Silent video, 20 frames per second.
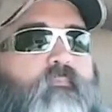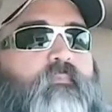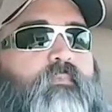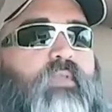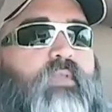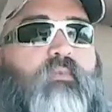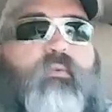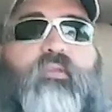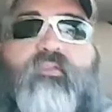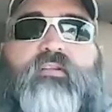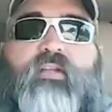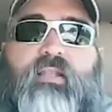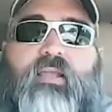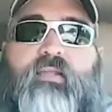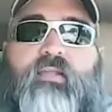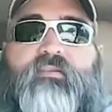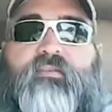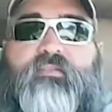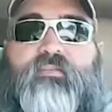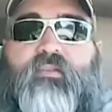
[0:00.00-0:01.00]
The other reason I
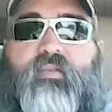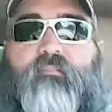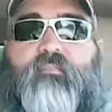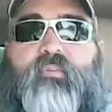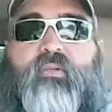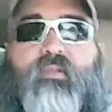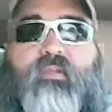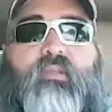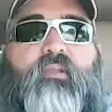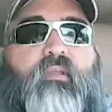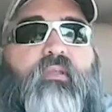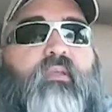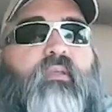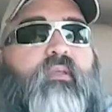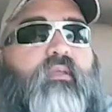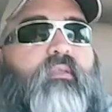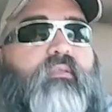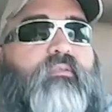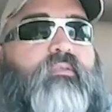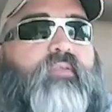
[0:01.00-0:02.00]
like this company,
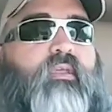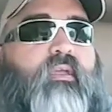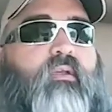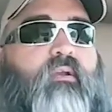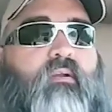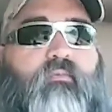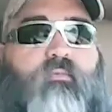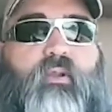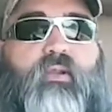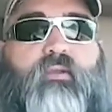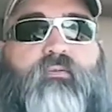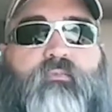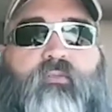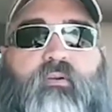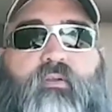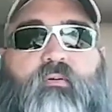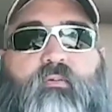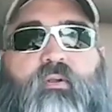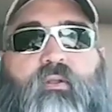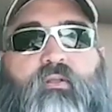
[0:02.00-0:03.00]
they are rated
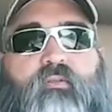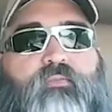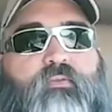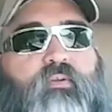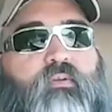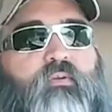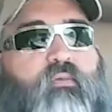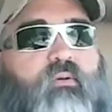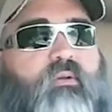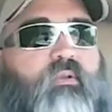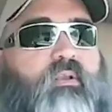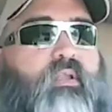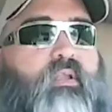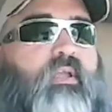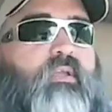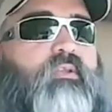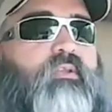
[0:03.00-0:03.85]
very well. If you go online, you